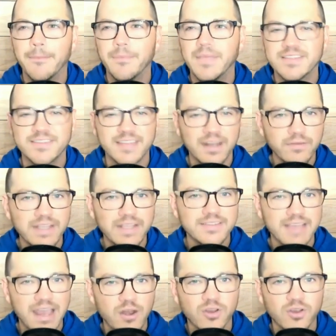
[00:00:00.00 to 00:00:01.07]
instead of
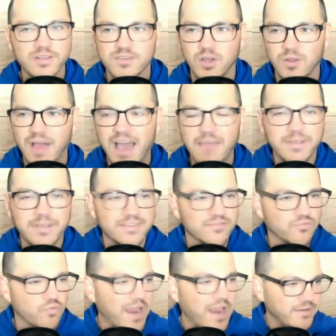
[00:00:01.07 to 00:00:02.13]
Inside Arkansas Live, because
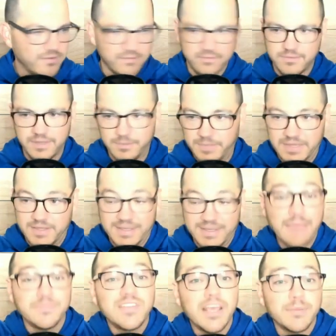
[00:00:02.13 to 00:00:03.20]
it's right. I mean, the
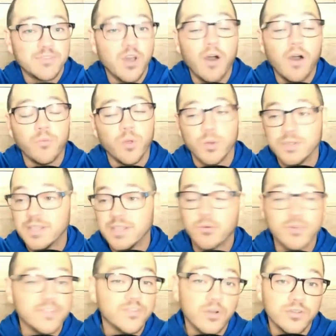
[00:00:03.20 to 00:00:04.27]
game tips off when we would
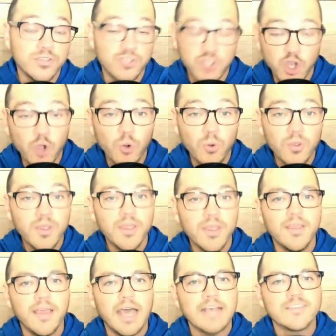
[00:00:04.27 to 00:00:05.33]
typically start the show.
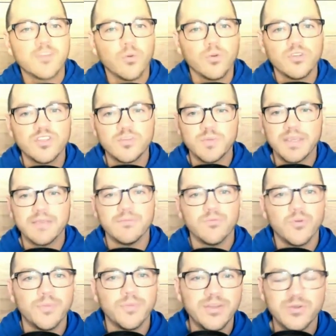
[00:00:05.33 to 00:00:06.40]
So
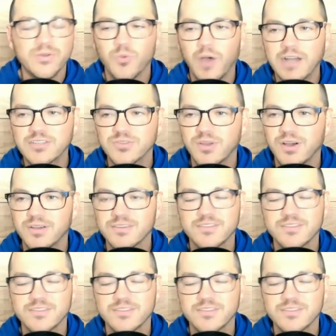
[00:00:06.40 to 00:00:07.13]
we'll be doing the watch along.